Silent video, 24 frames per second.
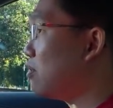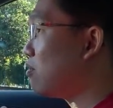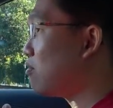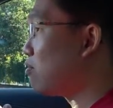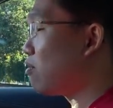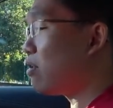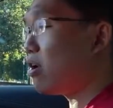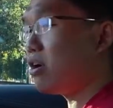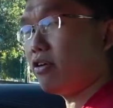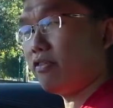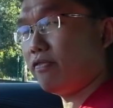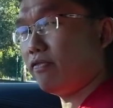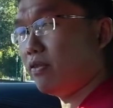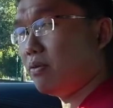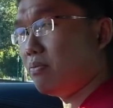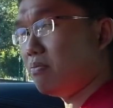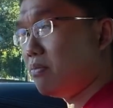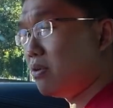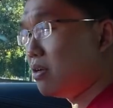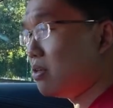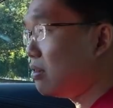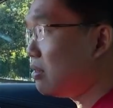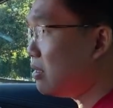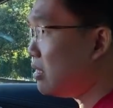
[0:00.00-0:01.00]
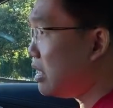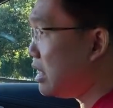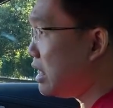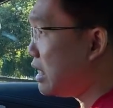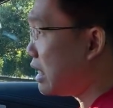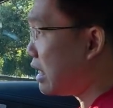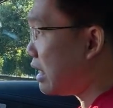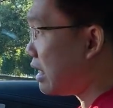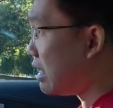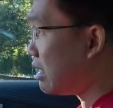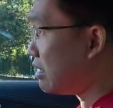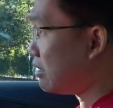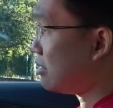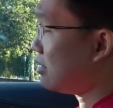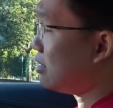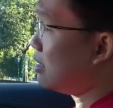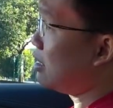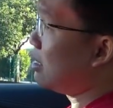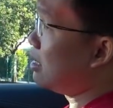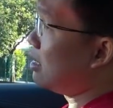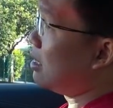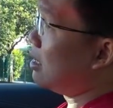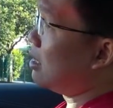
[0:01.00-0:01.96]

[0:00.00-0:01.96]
the run-of-the-mill E-Class.